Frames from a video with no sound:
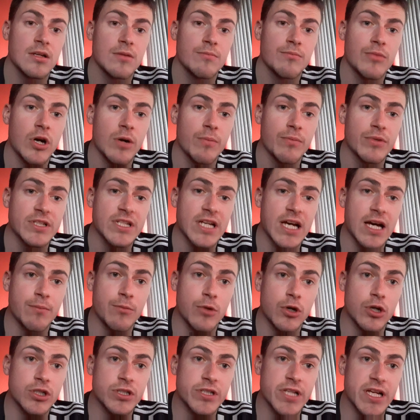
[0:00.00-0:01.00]
Pogba's our
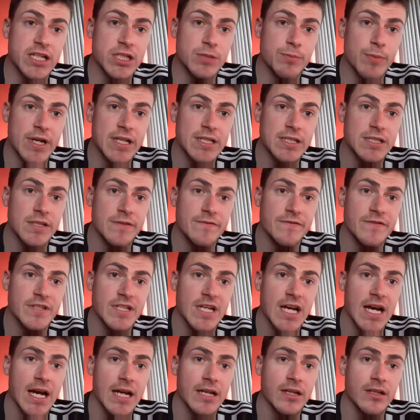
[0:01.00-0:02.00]
most expensive
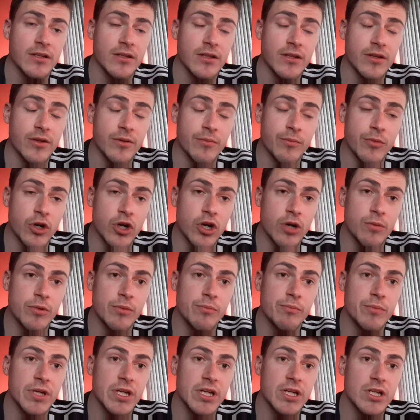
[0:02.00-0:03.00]
signing at the
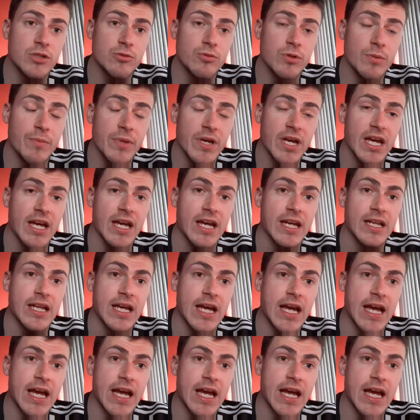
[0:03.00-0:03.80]
moment because we paid